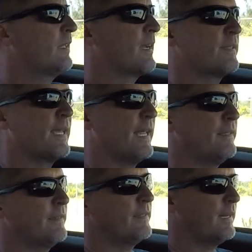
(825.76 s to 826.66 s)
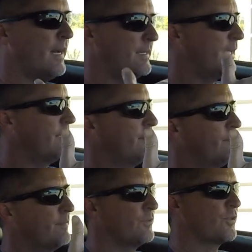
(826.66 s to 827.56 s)
like I said, I did
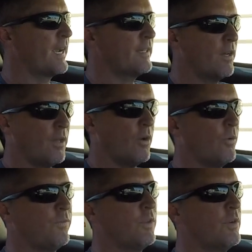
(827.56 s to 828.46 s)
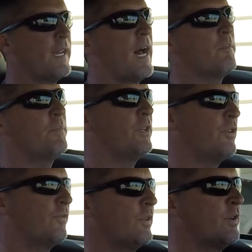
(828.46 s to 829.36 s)
drain all the old fluid out and put
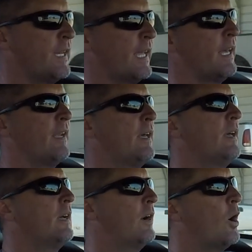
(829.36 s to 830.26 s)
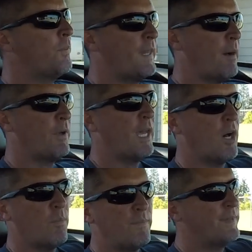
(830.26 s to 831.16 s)
new fluid in, hoping that would
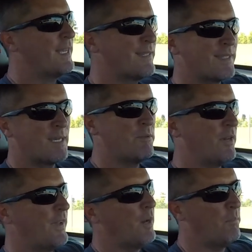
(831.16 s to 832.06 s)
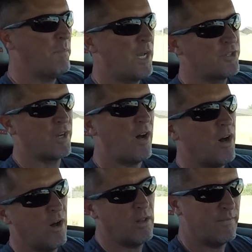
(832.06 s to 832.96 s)
help. Doesn't seem to have helped much at
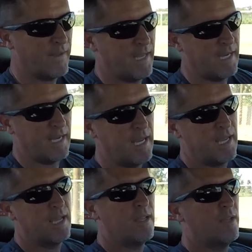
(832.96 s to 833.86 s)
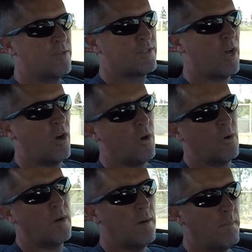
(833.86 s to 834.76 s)
all, if any.
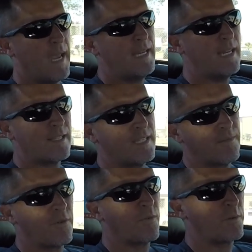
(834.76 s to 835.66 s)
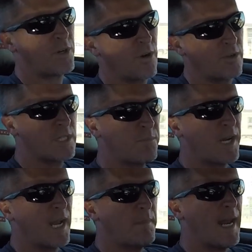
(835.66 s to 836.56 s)
So I may need a stiffer return
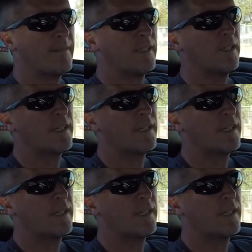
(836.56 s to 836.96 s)
spring. I might have to look